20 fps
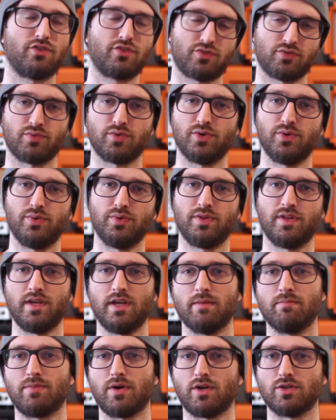through
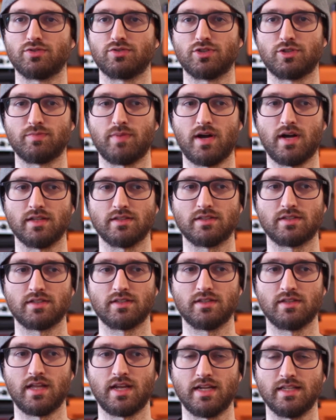the impulse response
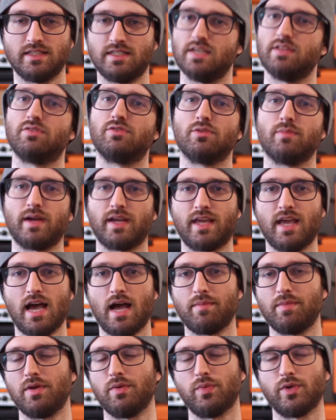than it did through my
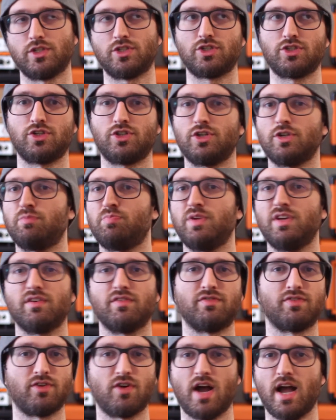cabinet, which could be a
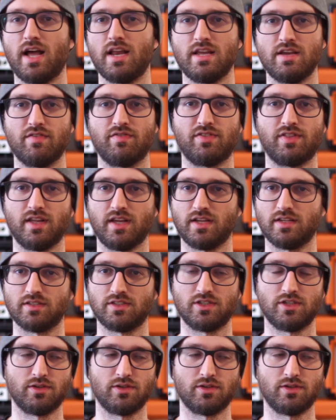variety of things.